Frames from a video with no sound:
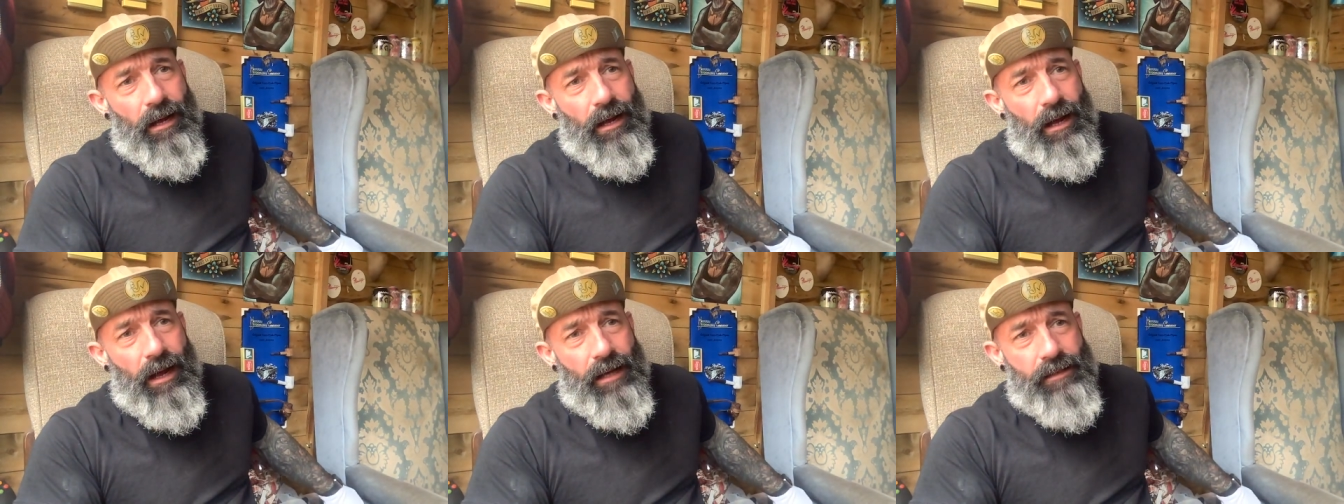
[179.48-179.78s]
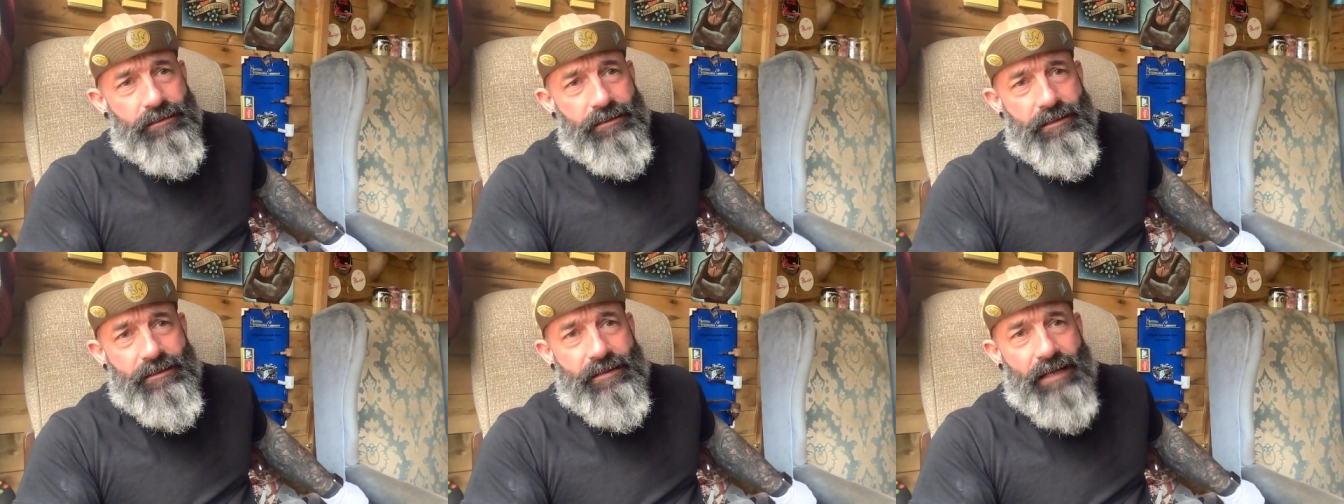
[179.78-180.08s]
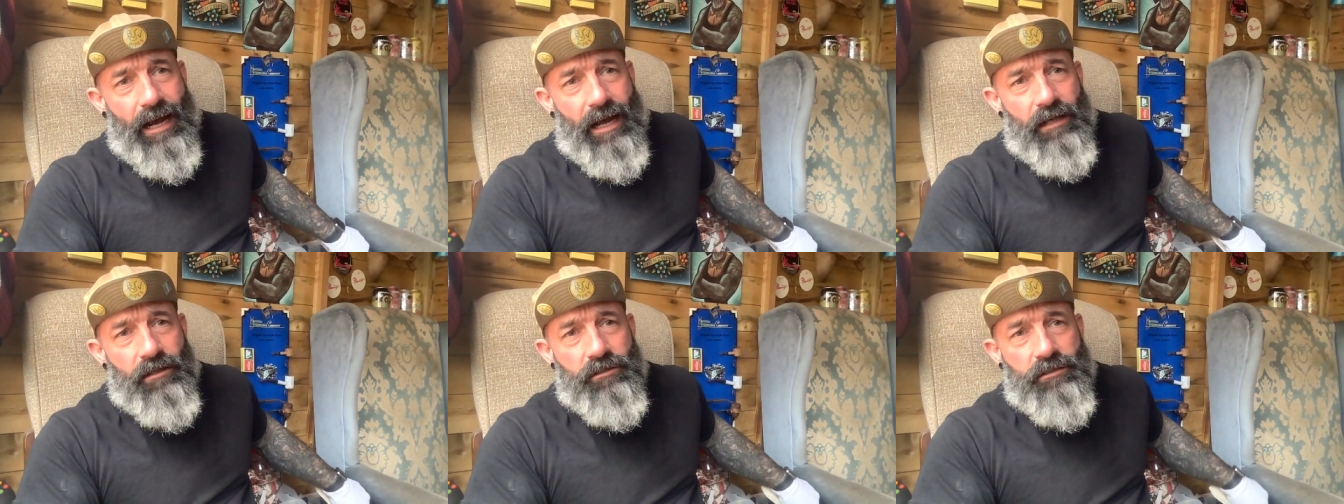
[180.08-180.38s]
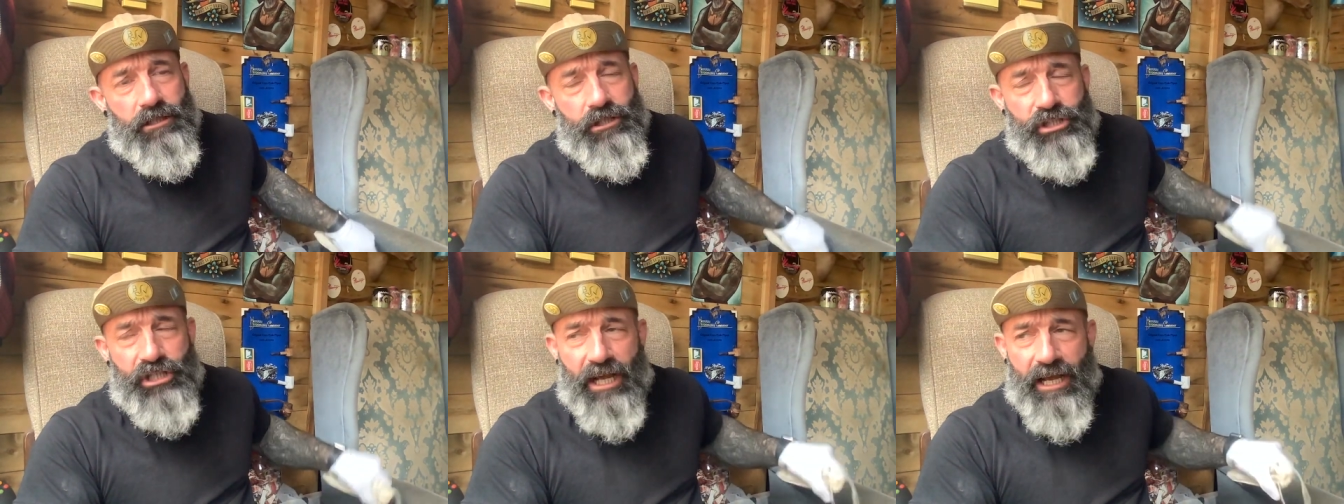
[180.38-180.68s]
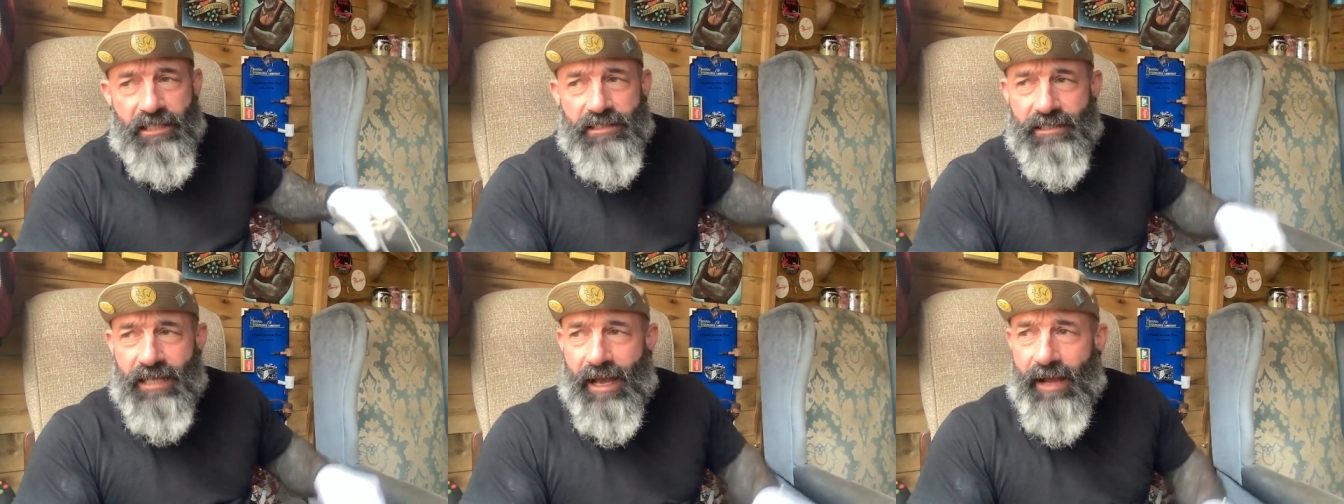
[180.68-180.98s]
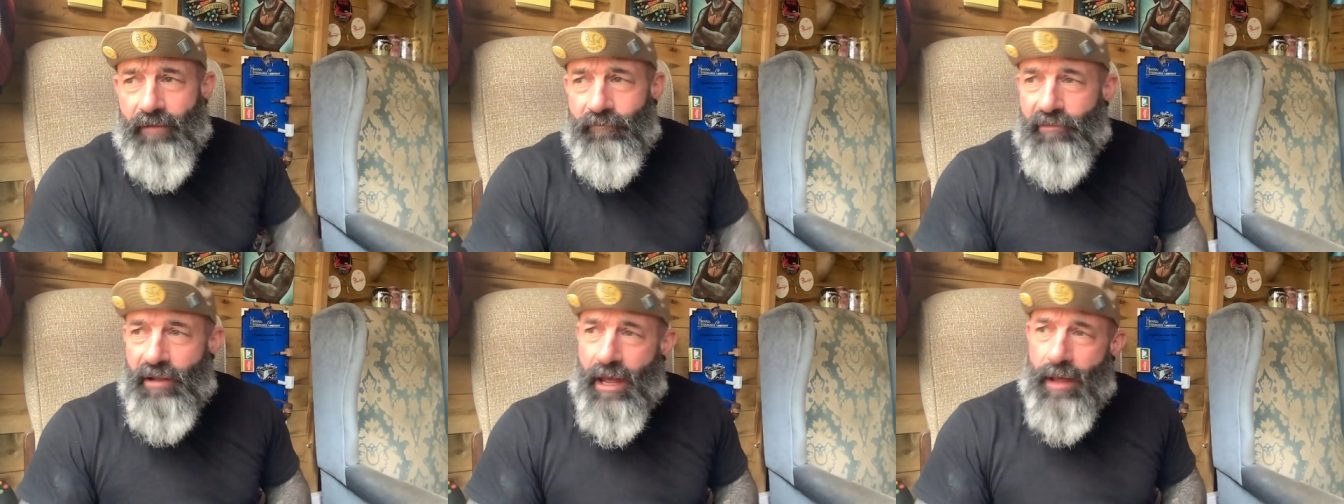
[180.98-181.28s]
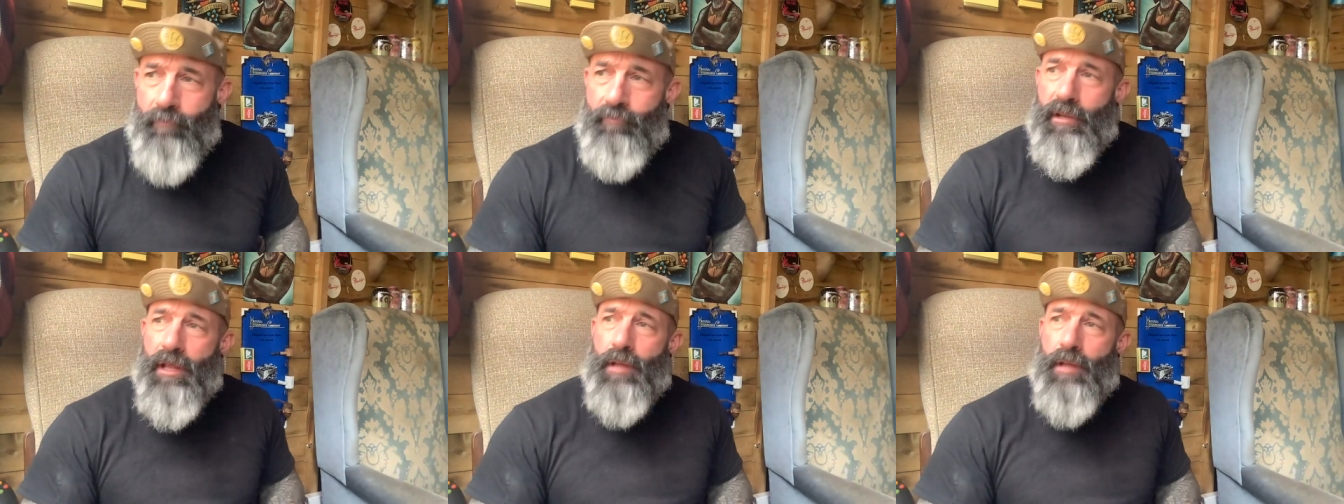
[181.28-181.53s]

as the title suggests, I have named